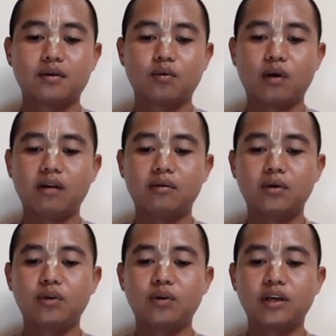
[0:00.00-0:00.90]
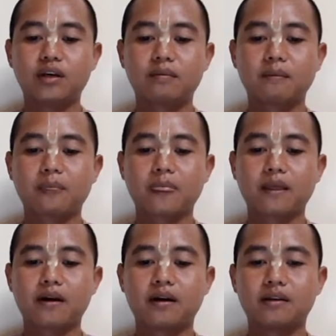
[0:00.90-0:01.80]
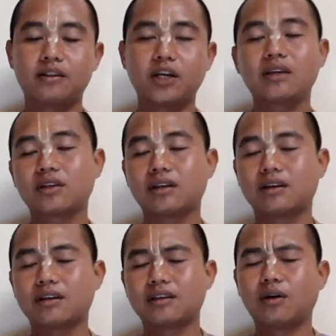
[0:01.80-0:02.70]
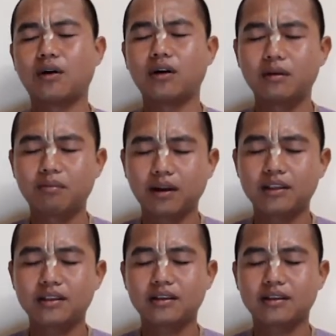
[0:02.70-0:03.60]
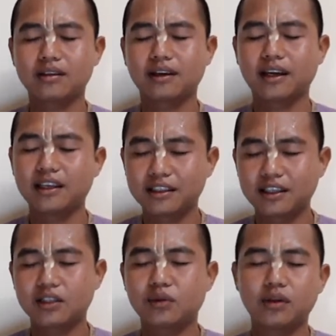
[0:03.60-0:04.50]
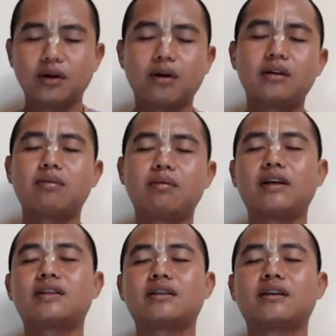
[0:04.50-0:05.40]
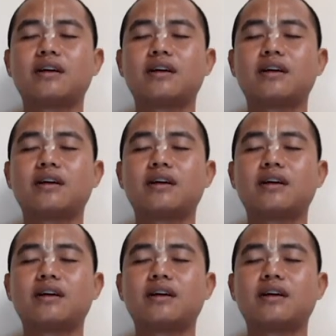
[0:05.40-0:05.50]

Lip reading: whenever we touch the holy place, getting in touch with the holy place,